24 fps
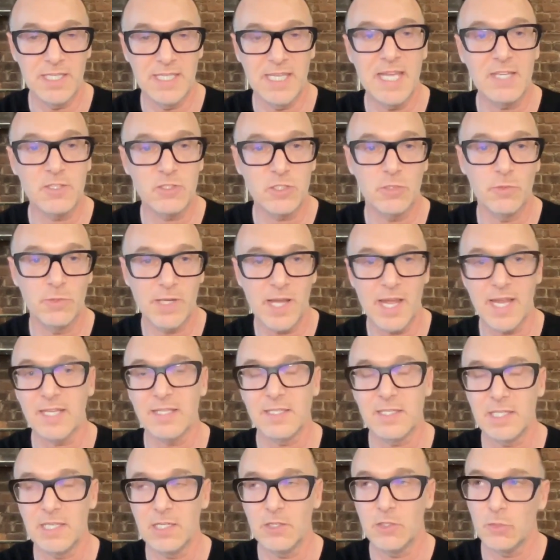get to an
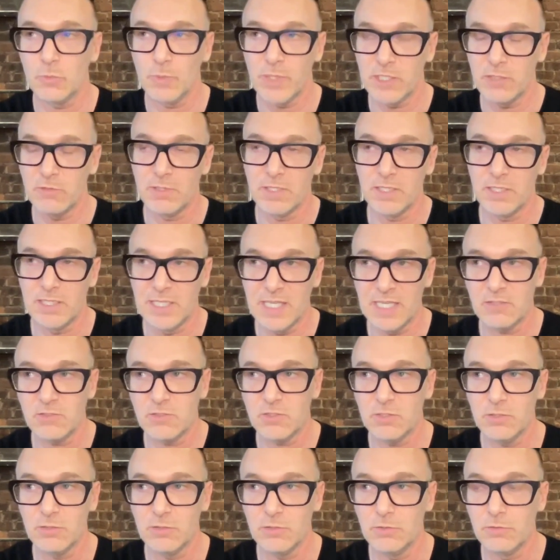idea or the way you can get
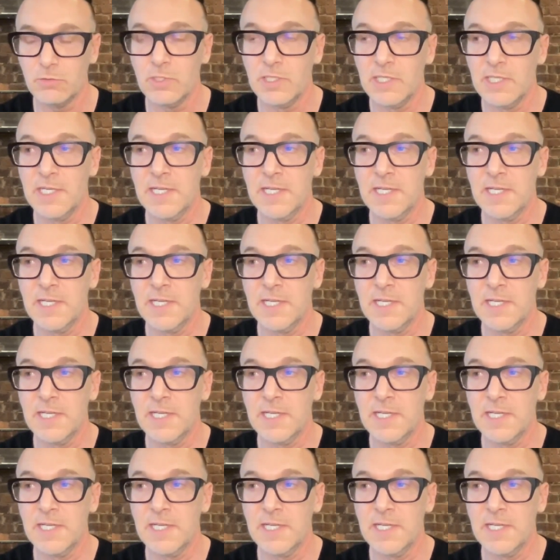to